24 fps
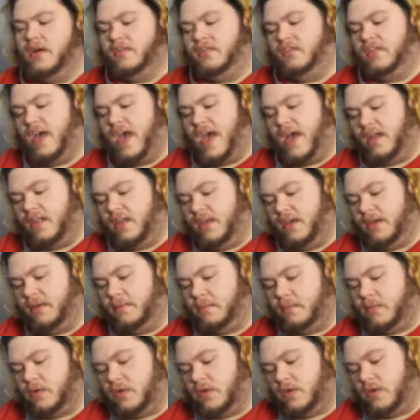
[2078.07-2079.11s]
exactly
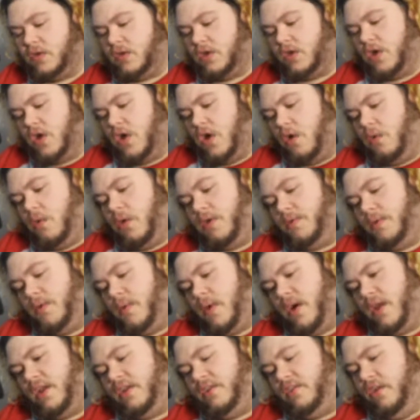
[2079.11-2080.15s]
what do we
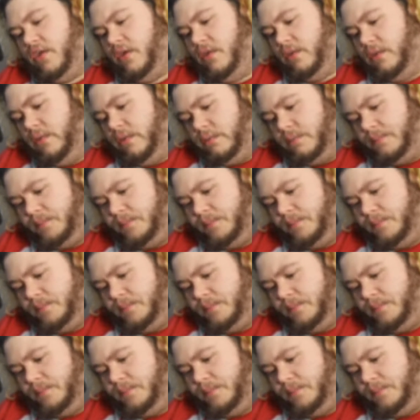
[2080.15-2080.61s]
want to do